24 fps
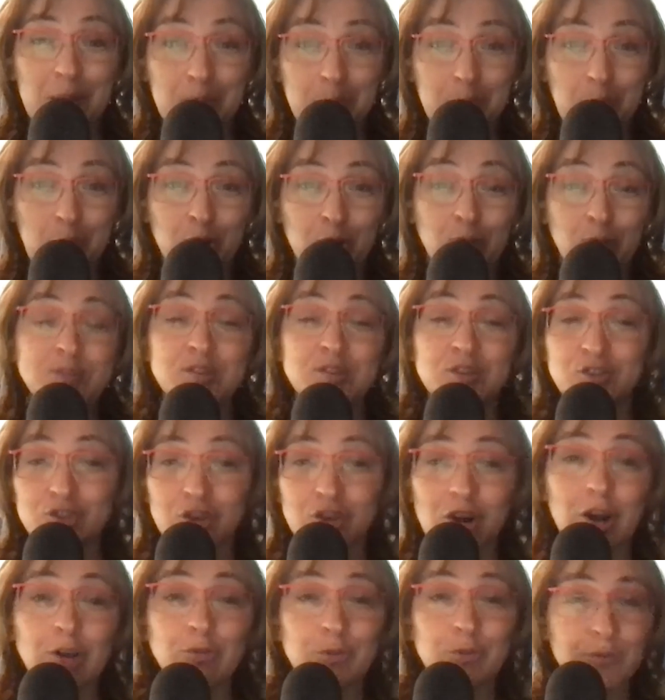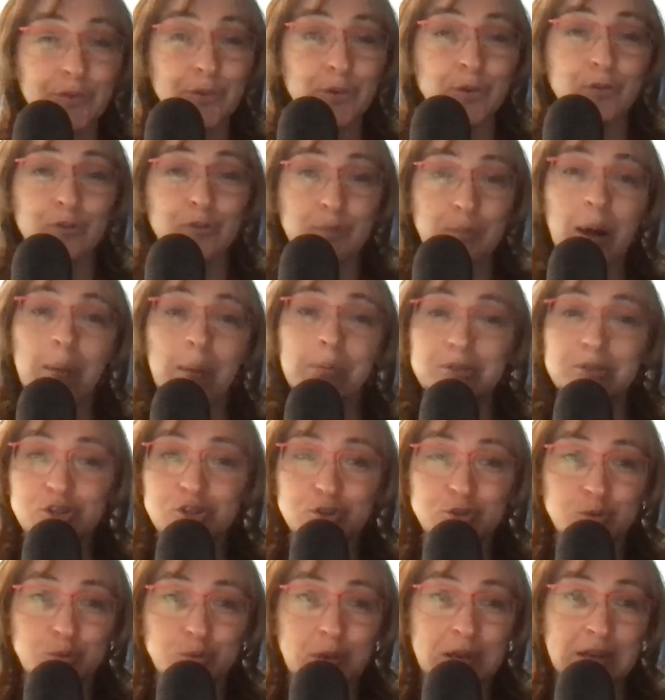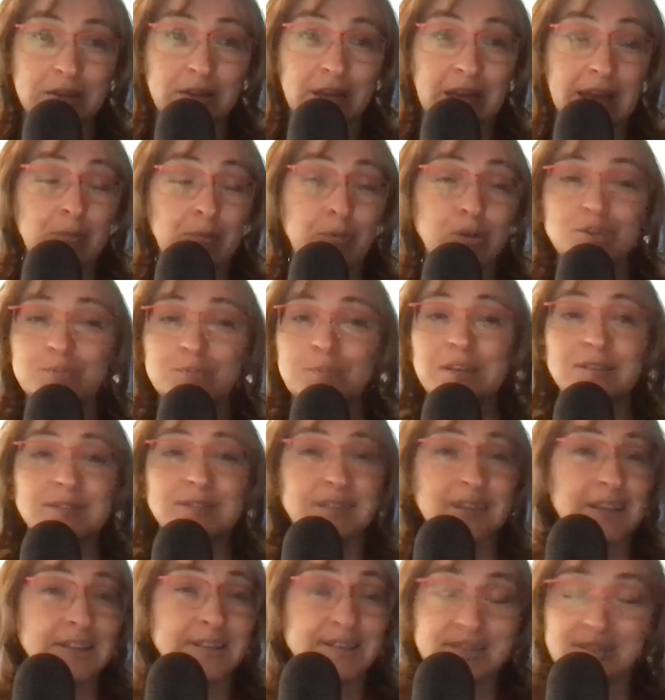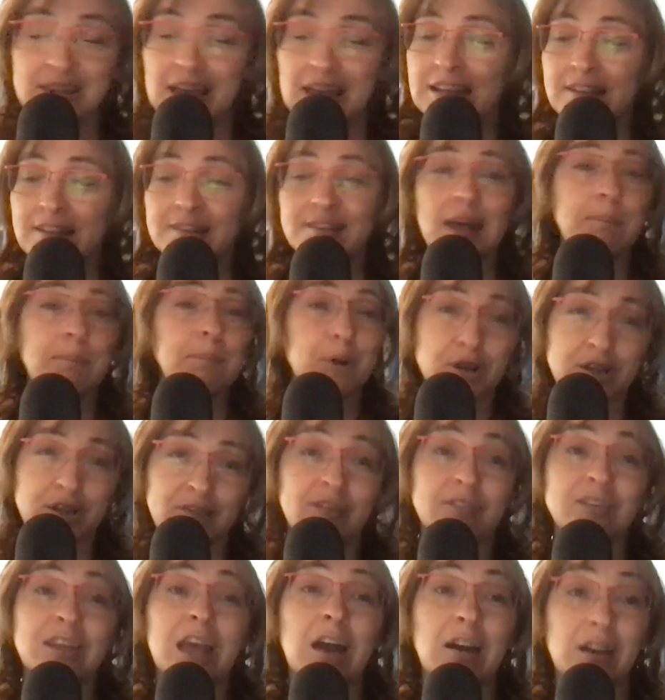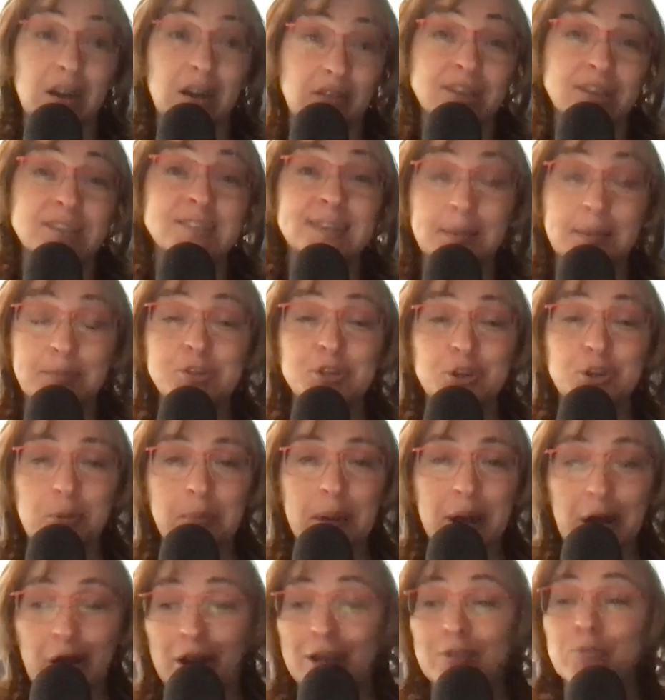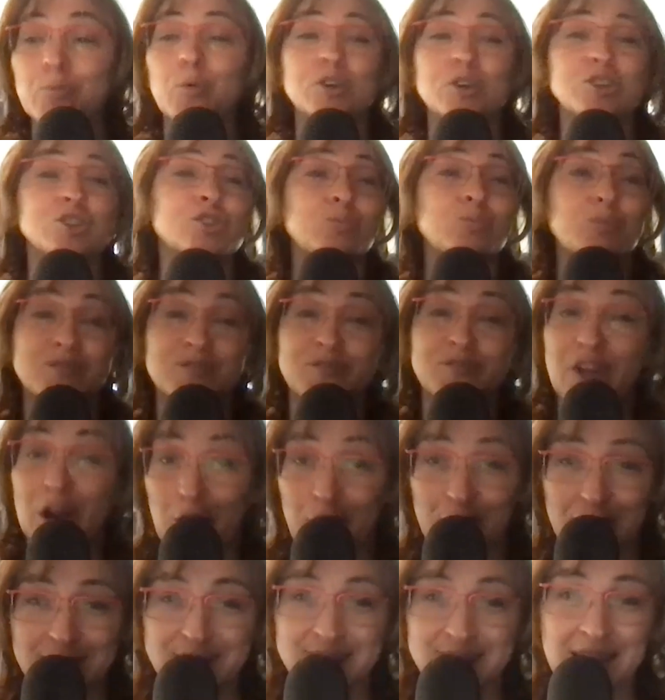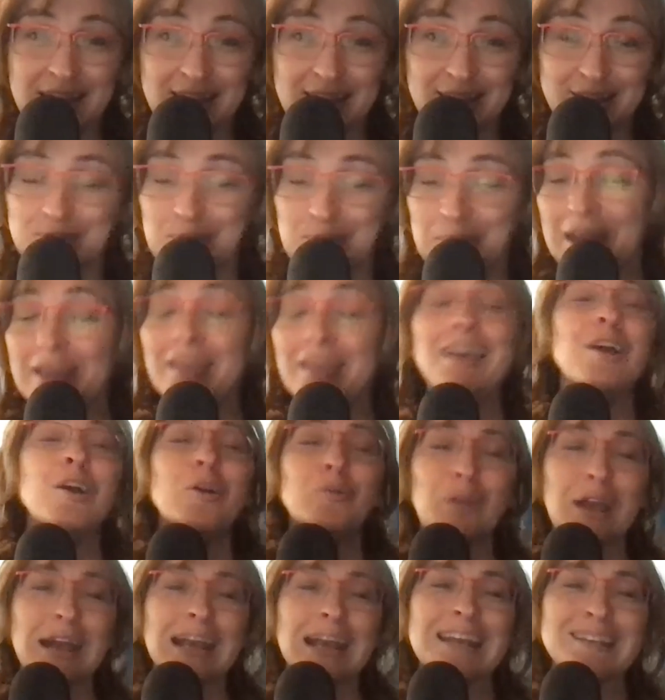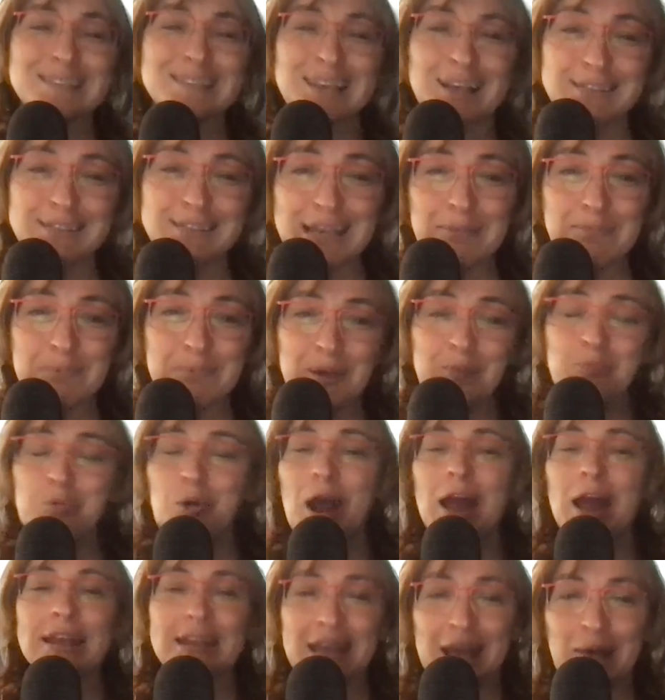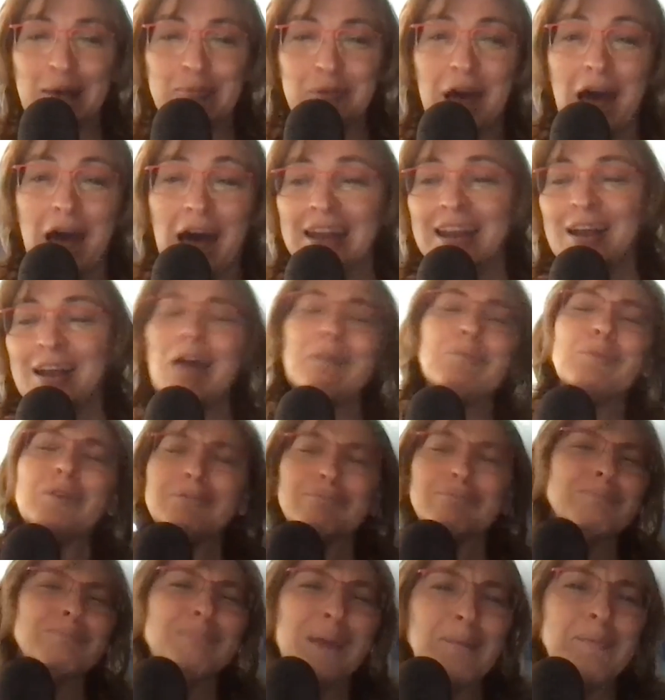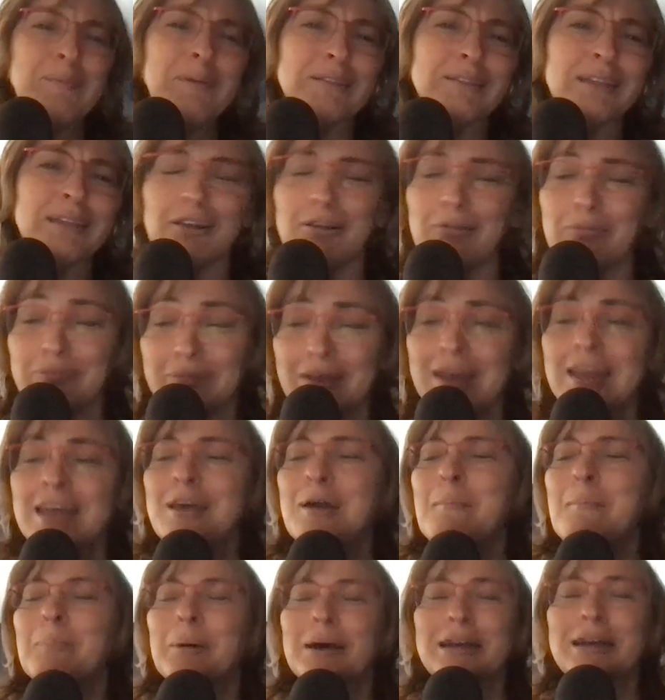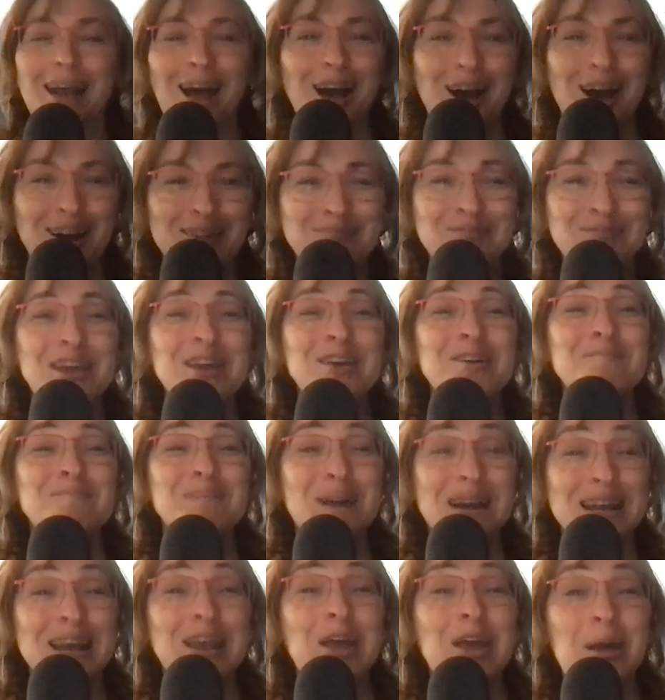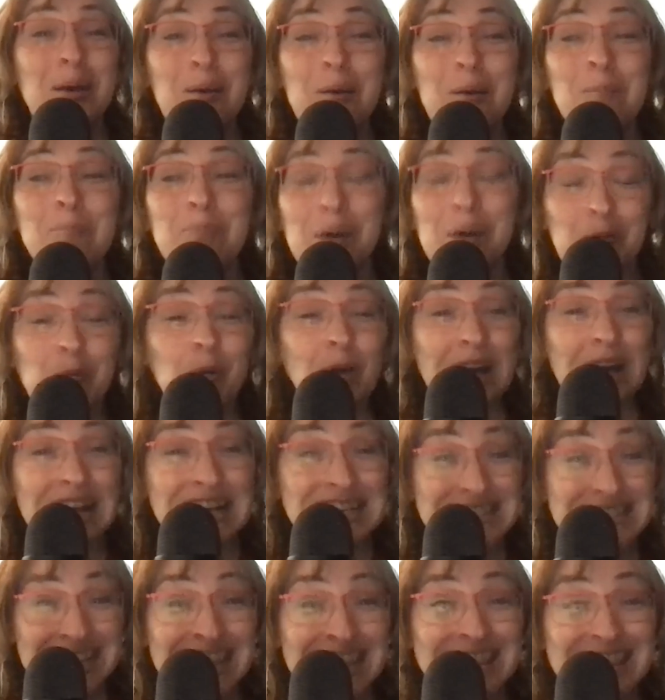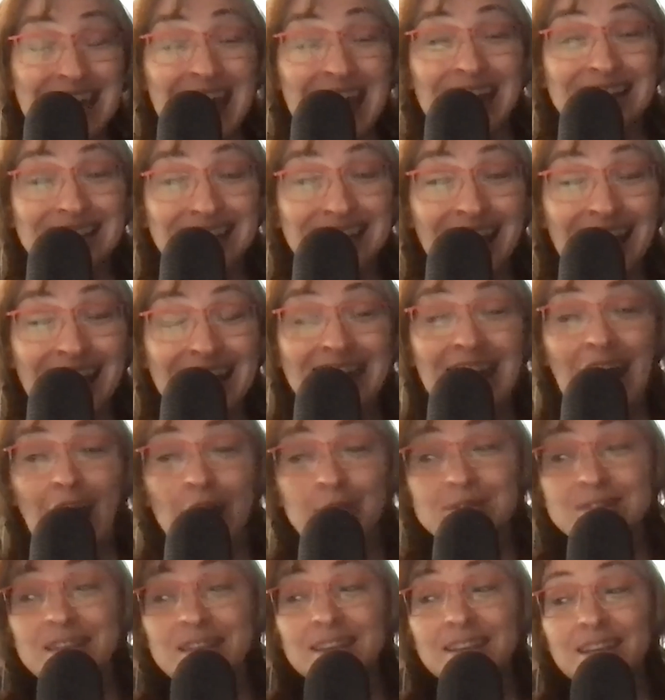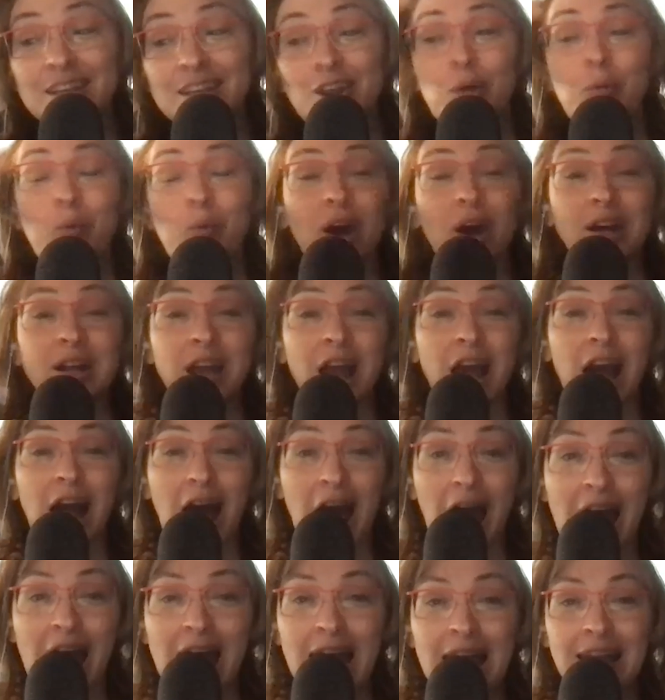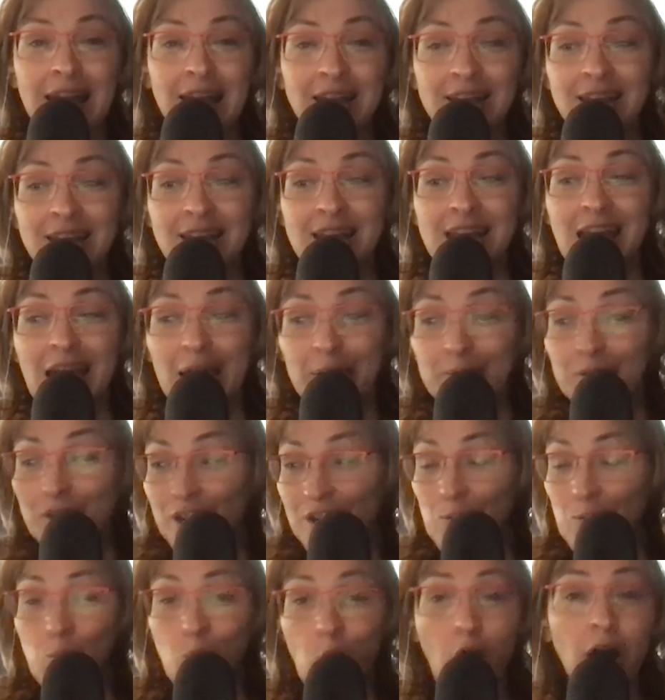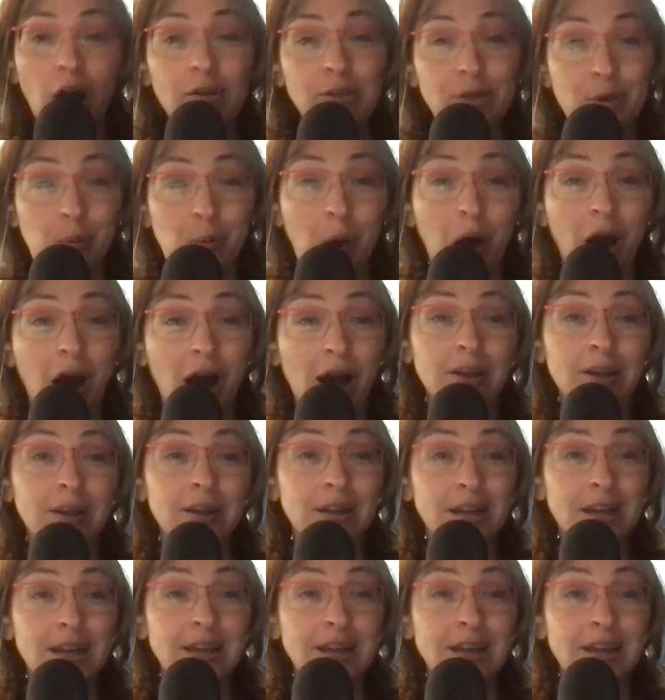book was a starred review from Publishers Weekly, which means that it's a book of exceptional merit, which was very exciting to me. Right. It sounds like I'm being braggy. I'm not. I will maybe a little, but but but what I did that night, I was like, you know what? I am going to walk the walk.